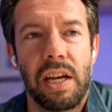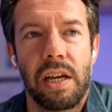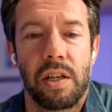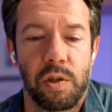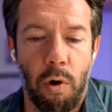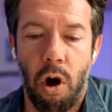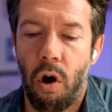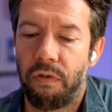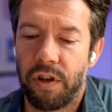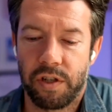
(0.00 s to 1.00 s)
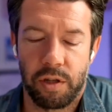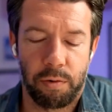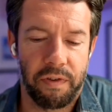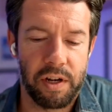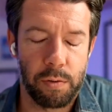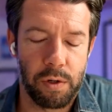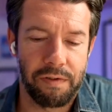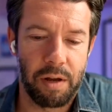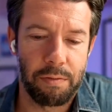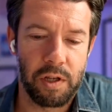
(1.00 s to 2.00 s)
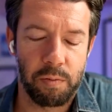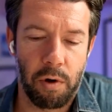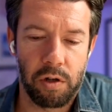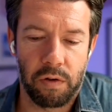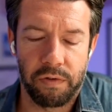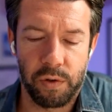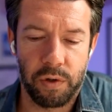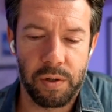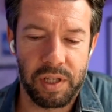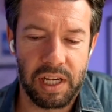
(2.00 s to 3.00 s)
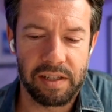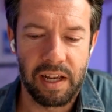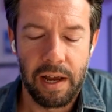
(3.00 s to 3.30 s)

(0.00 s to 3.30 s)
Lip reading: that Smart offers and the professional development that Smart offers, all those things,